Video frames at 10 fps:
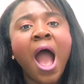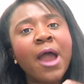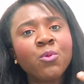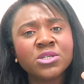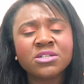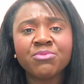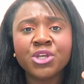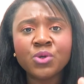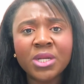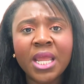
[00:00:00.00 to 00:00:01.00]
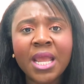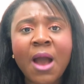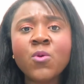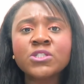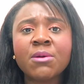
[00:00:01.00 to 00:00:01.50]
I want something unique.
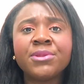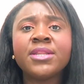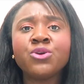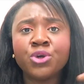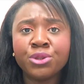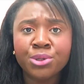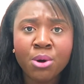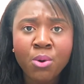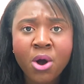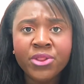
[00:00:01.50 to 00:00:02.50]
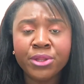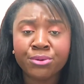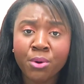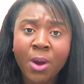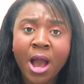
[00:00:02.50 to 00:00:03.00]
I want something that you can throw on and
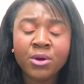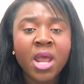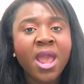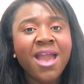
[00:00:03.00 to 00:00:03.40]
throw out.